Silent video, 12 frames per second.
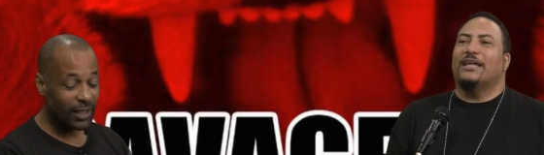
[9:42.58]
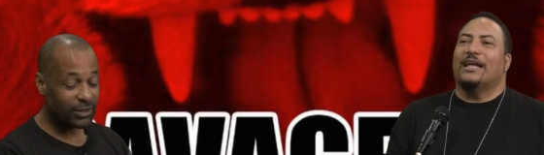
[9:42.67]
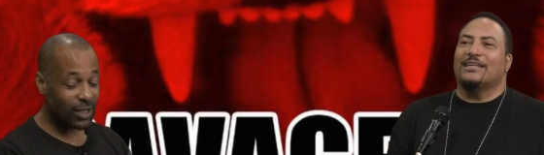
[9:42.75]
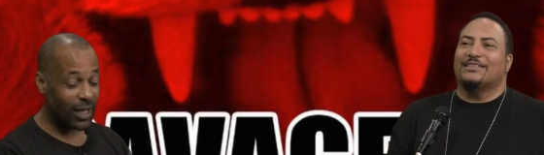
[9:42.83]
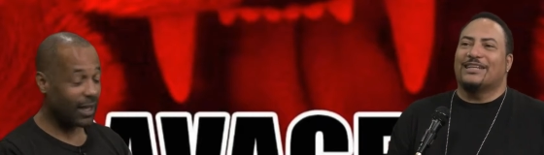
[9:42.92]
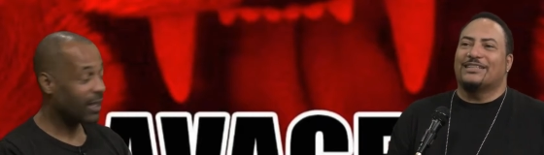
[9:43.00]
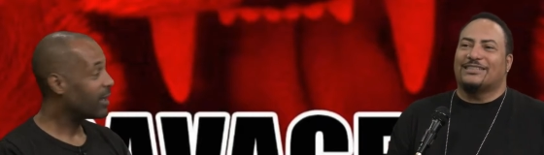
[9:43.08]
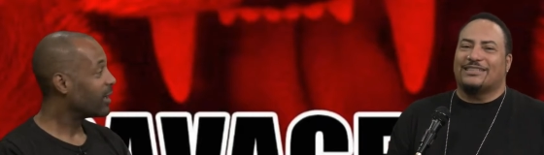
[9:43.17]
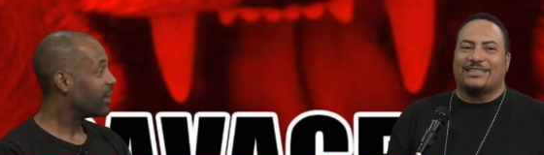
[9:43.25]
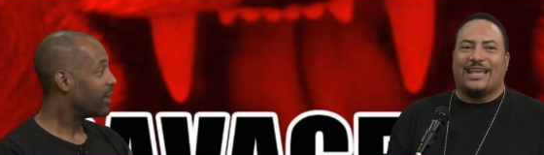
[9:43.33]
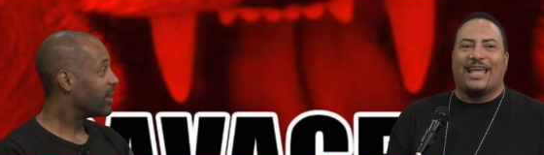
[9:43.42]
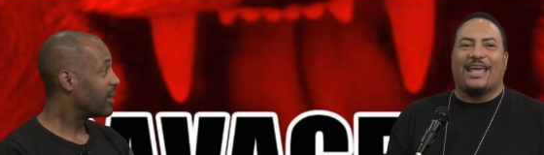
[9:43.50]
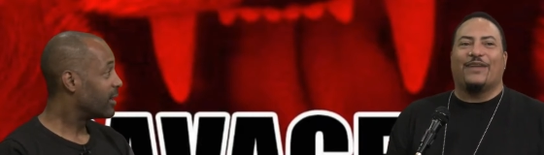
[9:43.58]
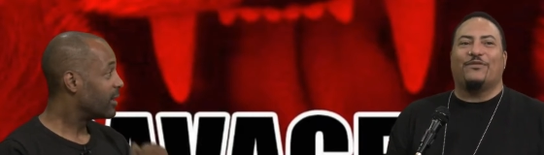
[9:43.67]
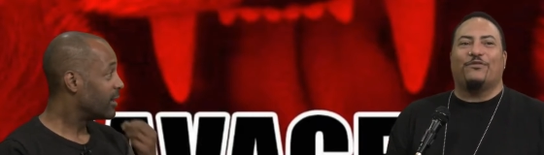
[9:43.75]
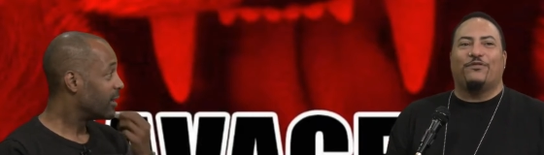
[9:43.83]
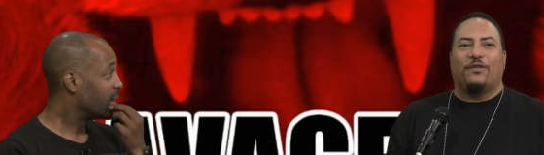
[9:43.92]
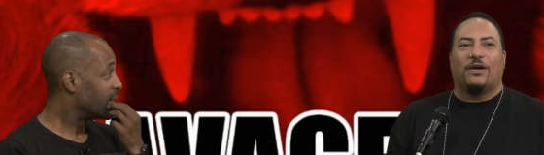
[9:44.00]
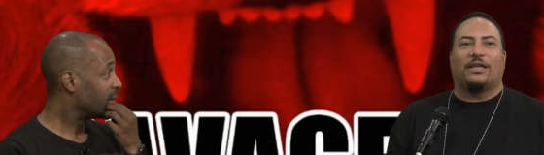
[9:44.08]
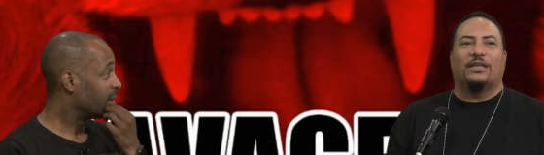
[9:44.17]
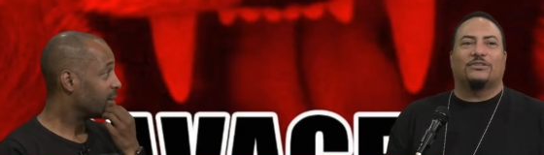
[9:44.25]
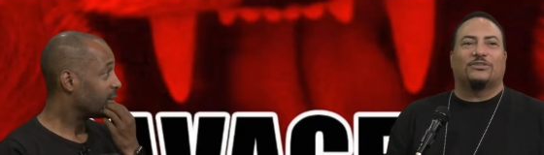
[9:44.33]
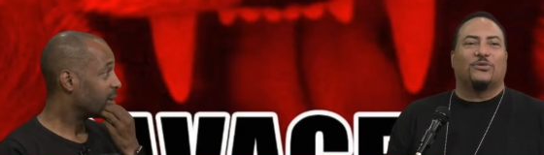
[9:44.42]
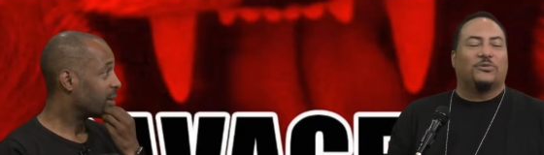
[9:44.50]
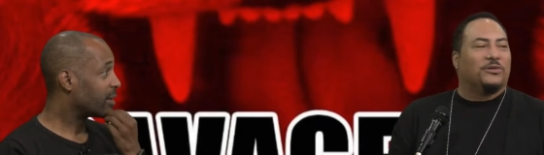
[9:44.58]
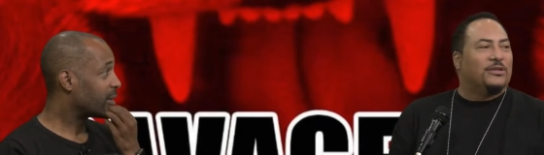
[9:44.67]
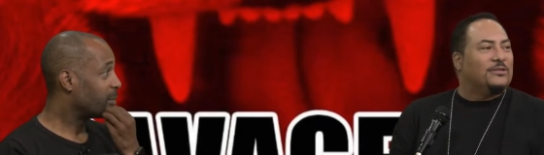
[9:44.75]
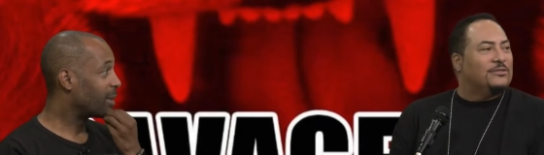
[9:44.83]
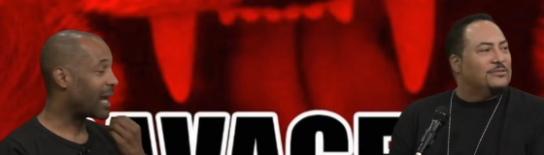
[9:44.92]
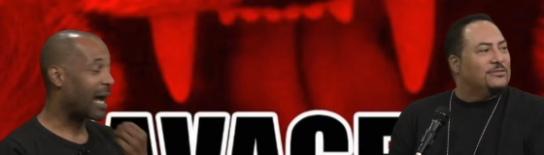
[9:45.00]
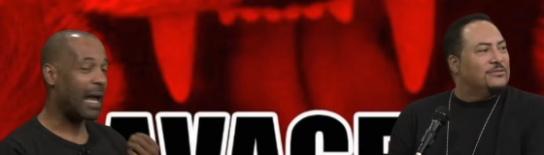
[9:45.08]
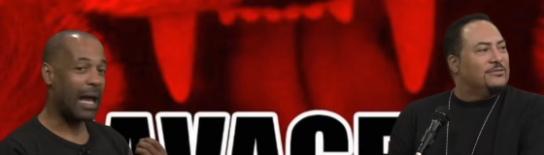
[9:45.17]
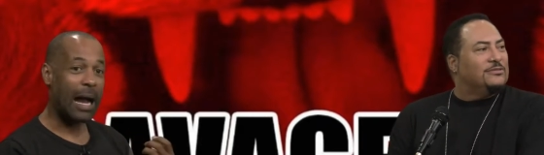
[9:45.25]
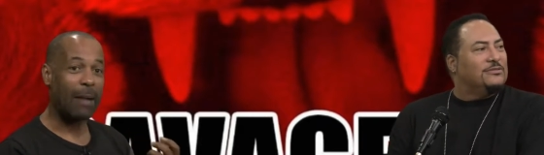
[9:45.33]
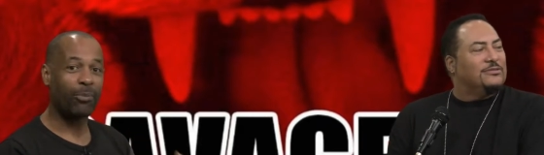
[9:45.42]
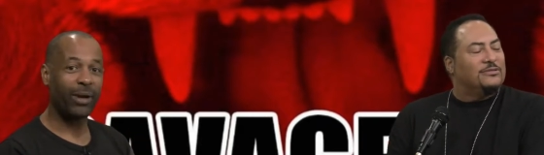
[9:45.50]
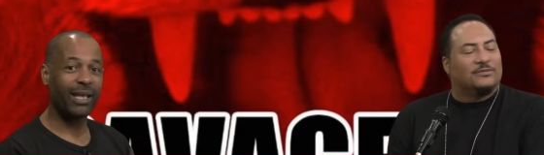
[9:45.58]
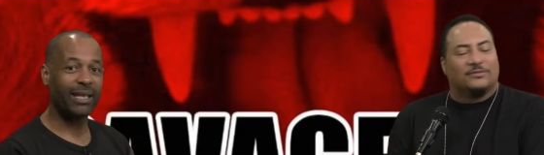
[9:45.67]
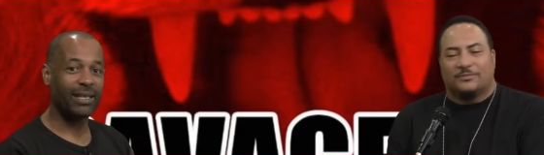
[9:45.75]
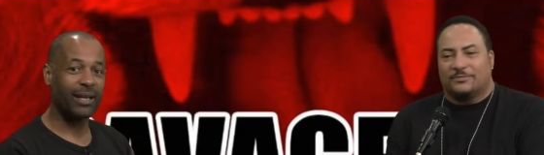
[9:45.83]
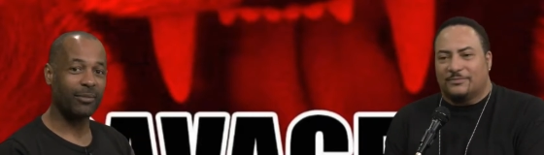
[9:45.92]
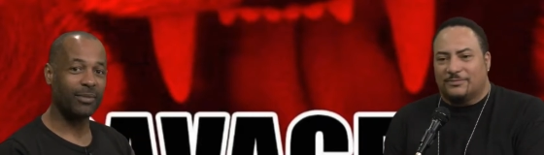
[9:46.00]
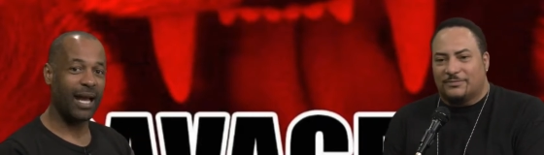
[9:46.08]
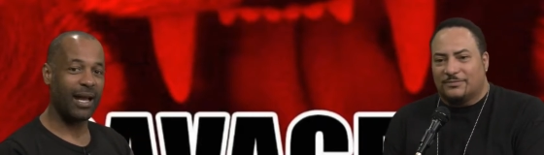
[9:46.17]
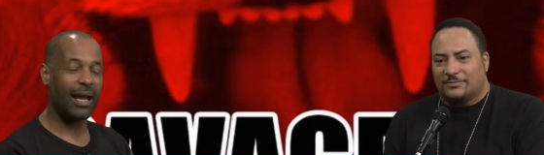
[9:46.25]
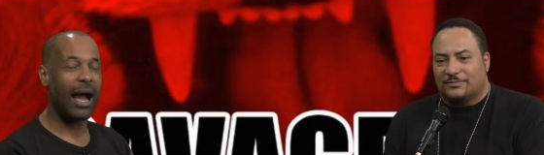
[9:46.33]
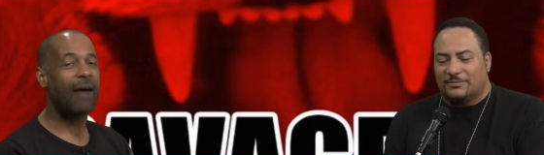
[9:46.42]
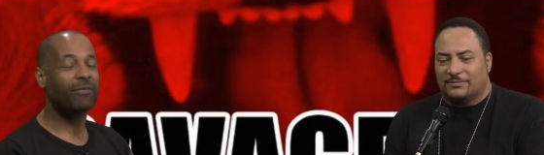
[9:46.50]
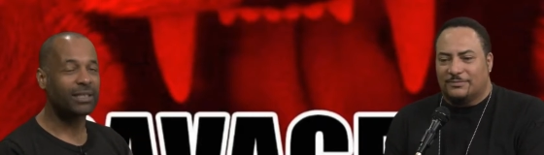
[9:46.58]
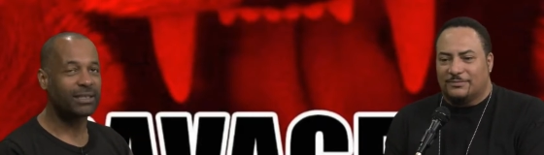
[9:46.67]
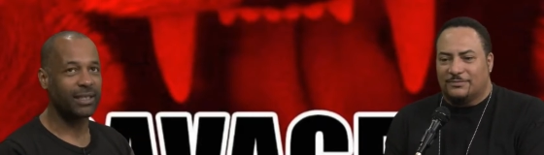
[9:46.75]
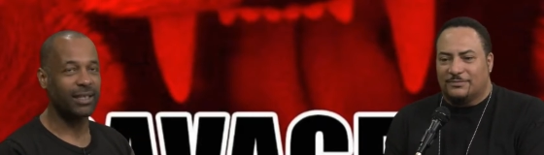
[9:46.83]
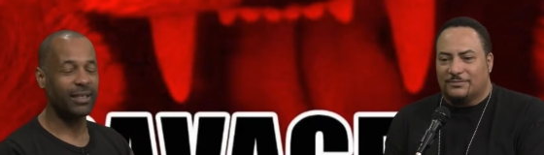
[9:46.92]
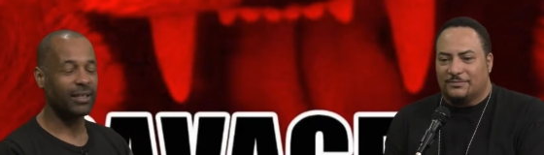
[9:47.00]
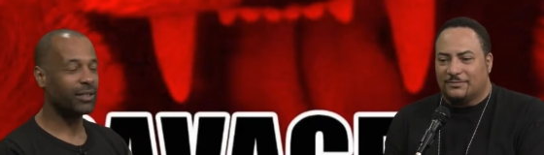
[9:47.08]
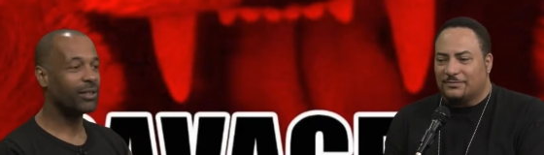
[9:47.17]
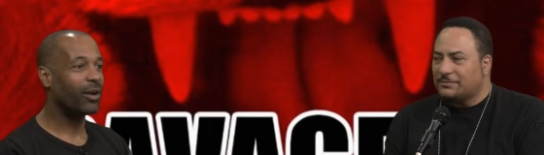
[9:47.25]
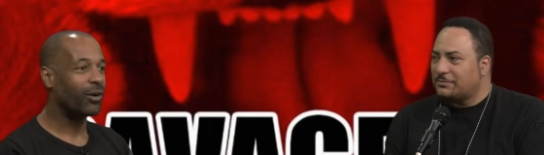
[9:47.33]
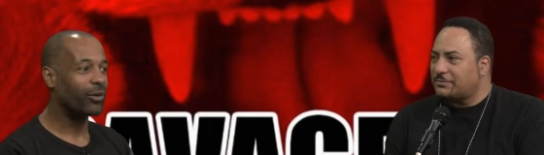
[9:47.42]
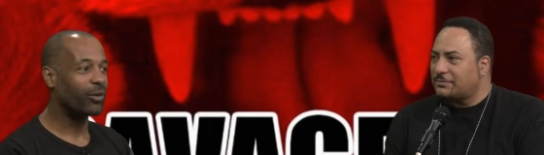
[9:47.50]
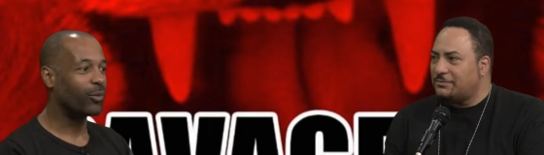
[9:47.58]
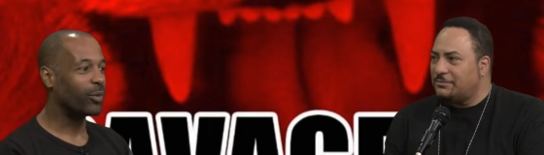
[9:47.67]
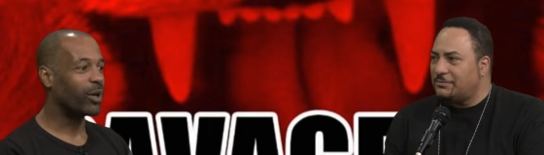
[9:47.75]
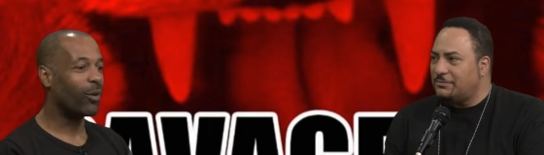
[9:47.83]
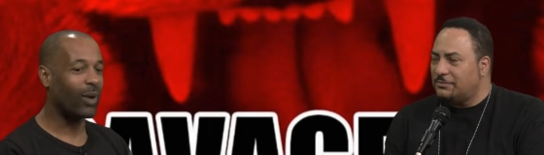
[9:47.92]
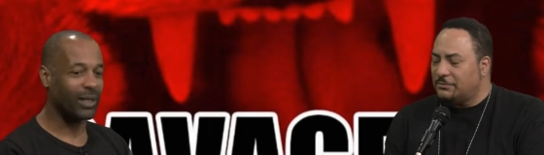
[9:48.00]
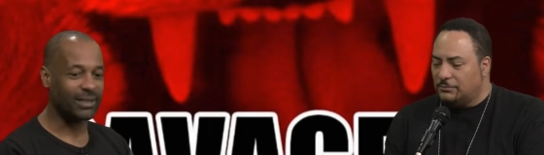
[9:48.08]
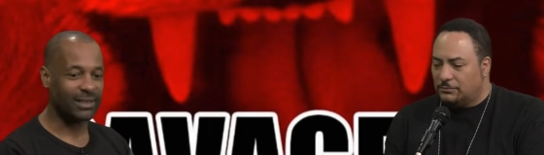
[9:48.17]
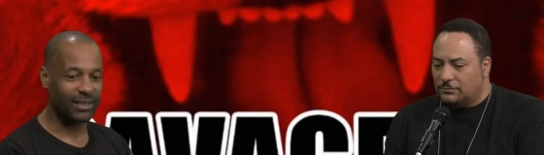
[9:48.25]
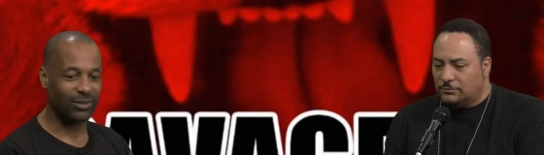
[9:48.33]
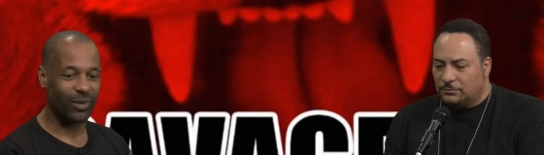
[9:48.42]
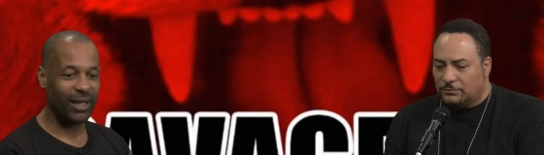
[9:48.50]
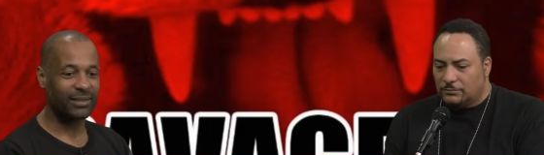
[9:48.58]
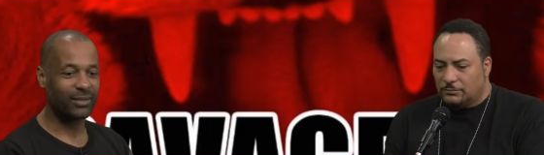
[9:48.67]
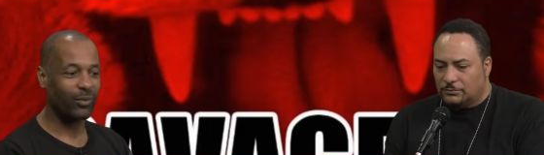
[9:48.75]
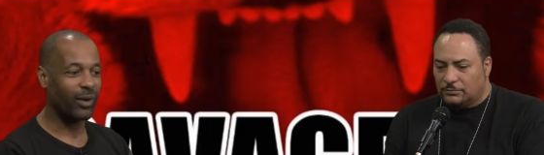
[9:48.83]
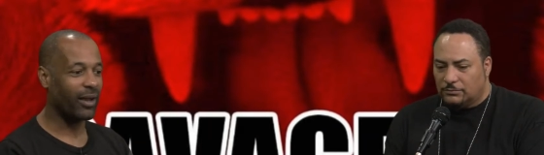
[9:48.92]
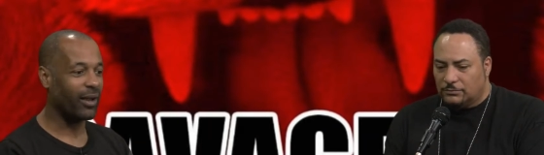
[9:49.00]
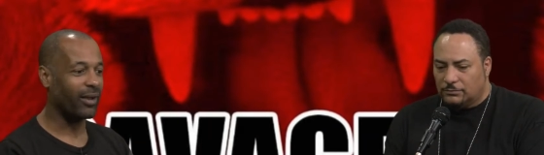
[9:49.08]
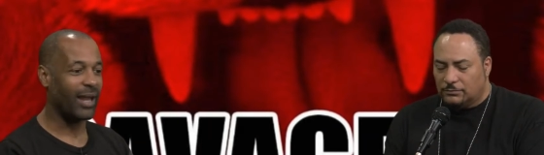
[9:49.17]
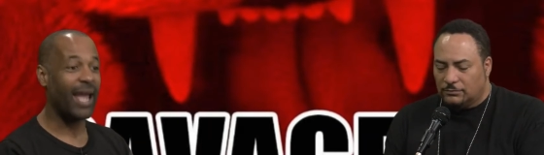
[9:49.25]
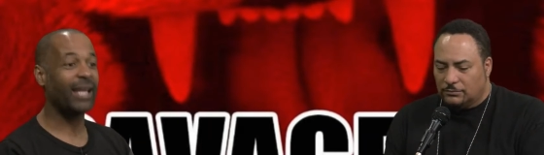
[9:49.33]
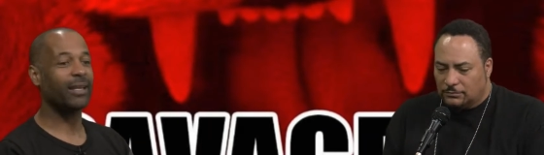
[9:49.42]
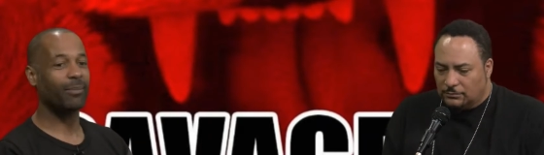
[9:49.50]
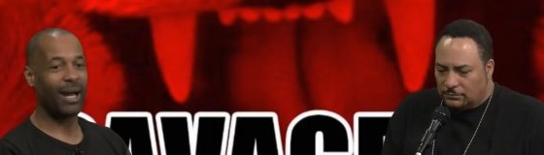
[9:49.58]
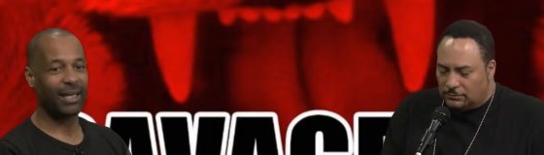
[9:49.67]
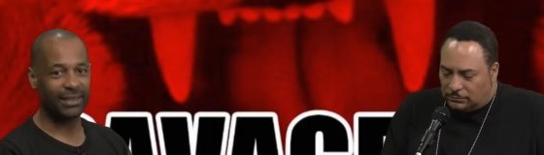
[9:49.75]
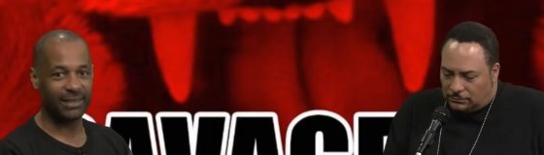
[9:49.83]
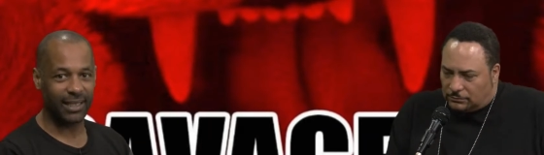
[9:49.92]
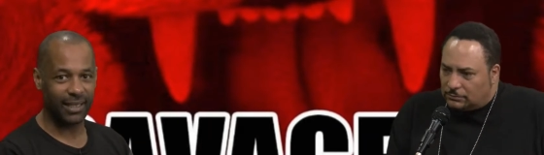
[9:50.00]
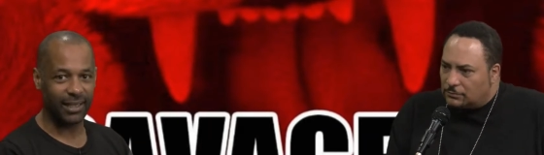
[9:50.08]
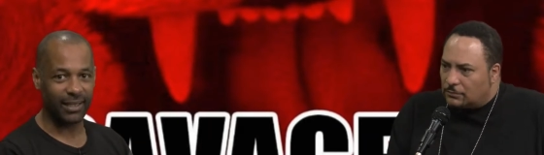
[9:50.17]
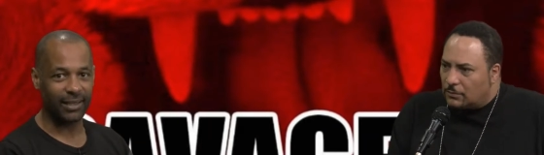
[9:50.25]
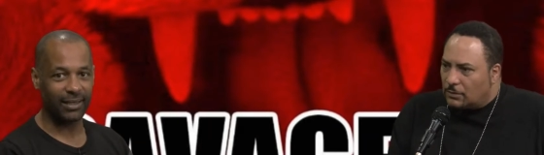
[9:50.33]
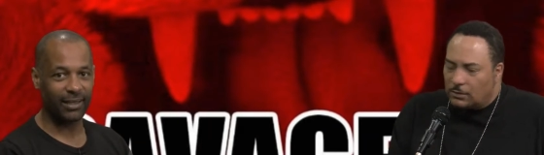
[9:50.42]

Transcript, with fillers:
Speaker 1: that so, is a sad fucking story. But
Speaker 2: I, I'm bringing it up not obviously you know we don't want a situation where anybody's getting